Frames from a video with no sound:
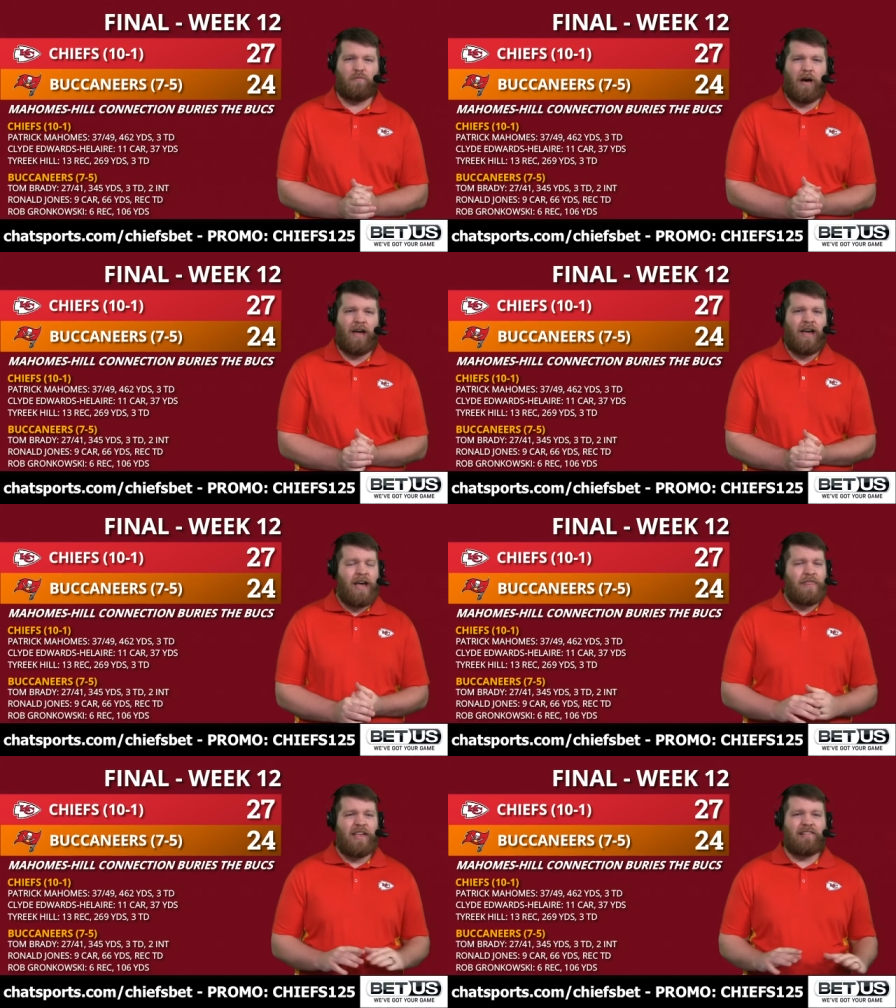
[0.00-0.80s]
But
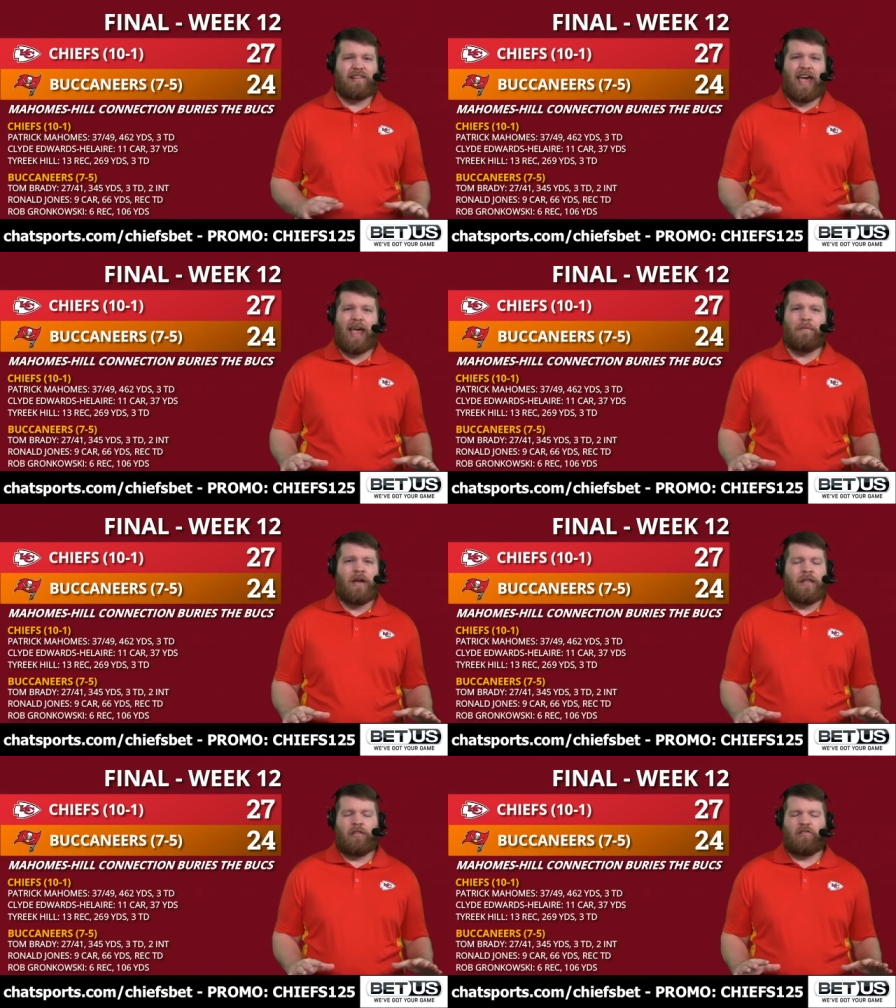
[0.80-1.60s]
this game,
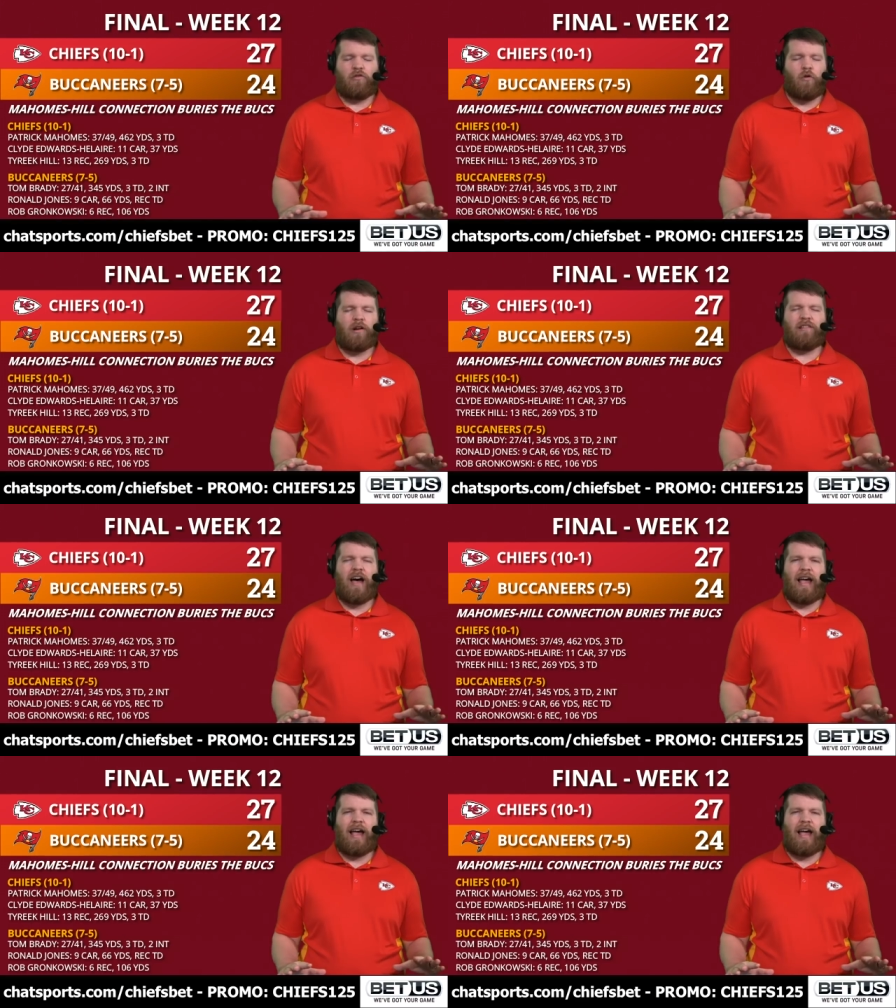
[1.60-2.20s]
the score does not